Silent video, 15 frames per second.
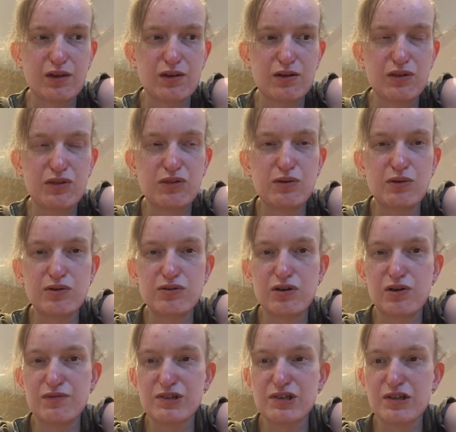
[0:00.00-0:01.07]
thought
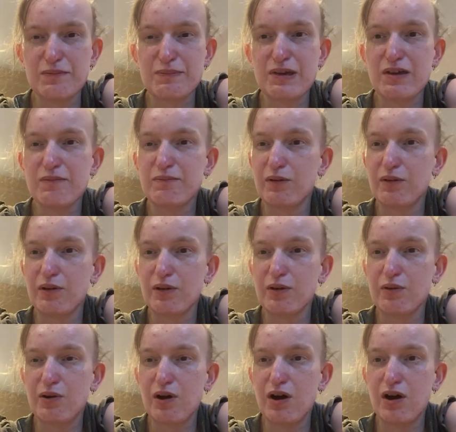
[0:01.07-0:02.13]
of as a people who
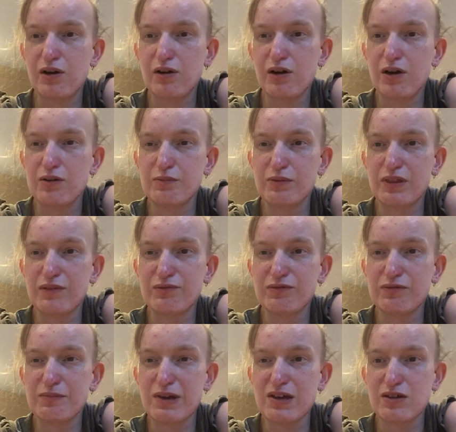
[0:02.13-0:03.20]
can't cope with
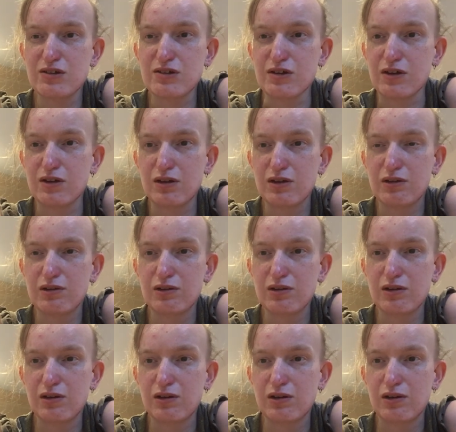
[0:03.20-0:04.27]
information.
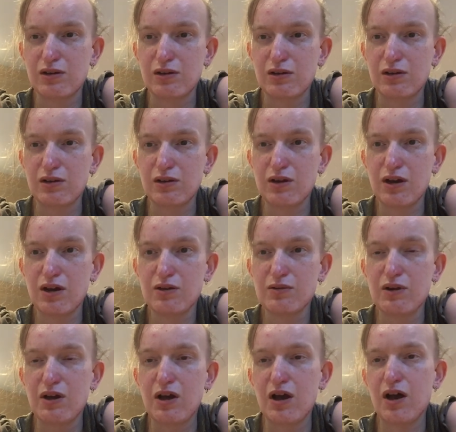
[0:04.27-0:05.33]
You know,
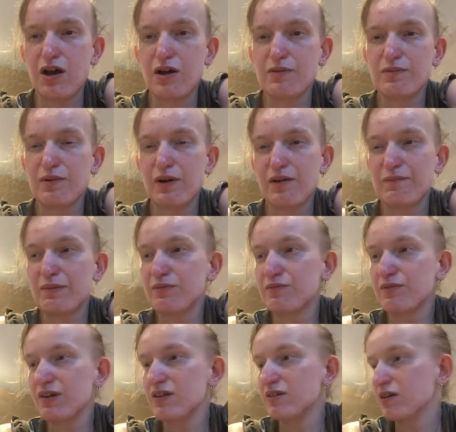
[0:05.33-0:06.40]
I've been
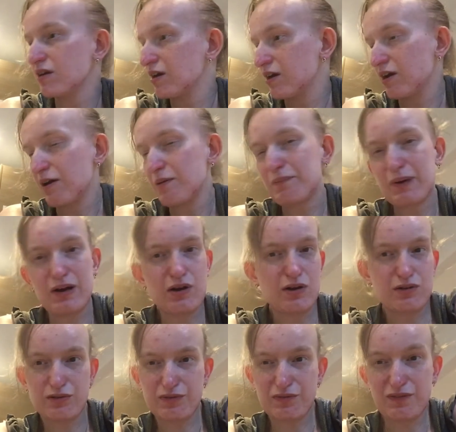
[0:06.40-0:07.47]
reading a
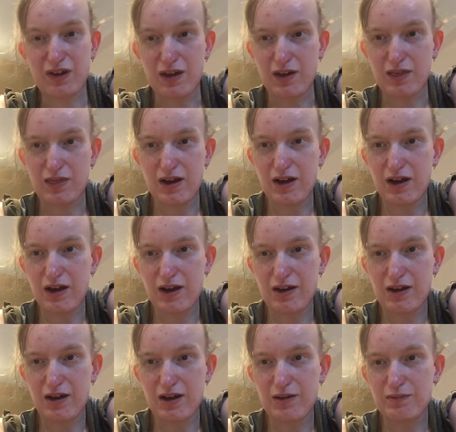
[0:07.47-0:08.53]
biography that
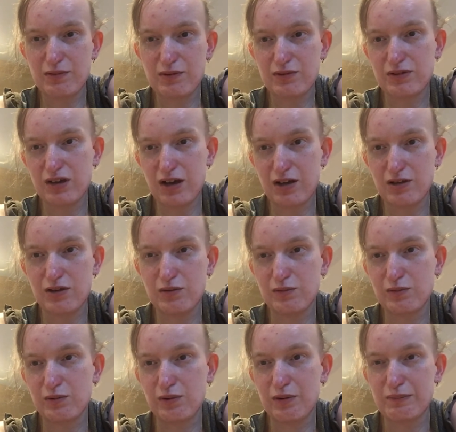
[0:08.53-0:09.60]
I will tell you
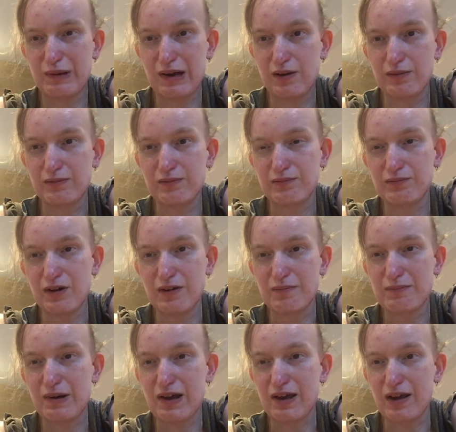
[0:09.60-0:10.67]
all about, written
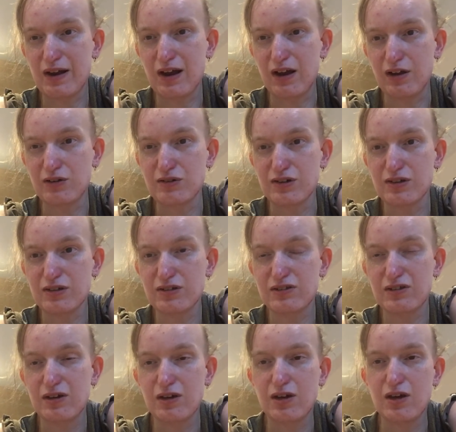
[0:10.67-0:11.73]
by an actress
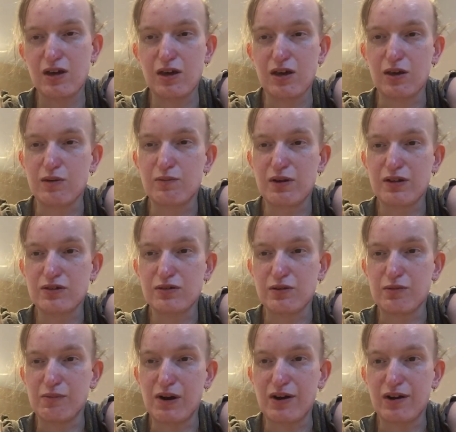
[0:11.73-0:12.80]
who went to
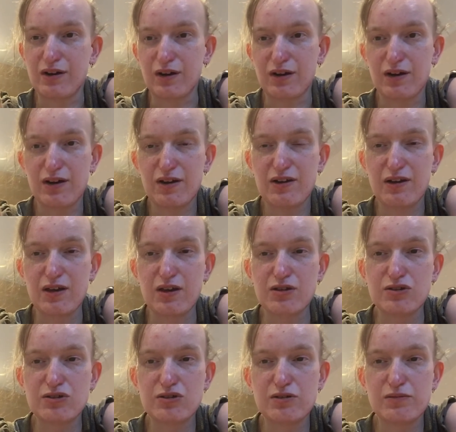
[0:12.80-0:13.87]
America, and
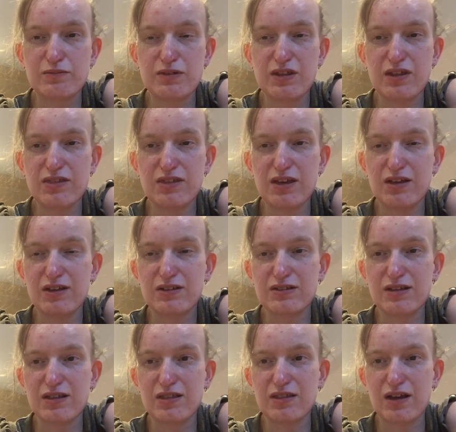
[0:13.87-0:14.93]
some of the things
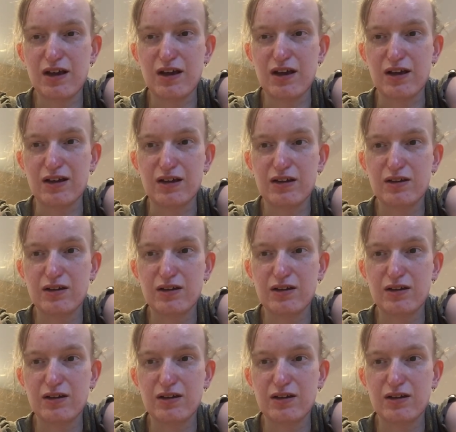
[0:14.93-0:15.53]
in there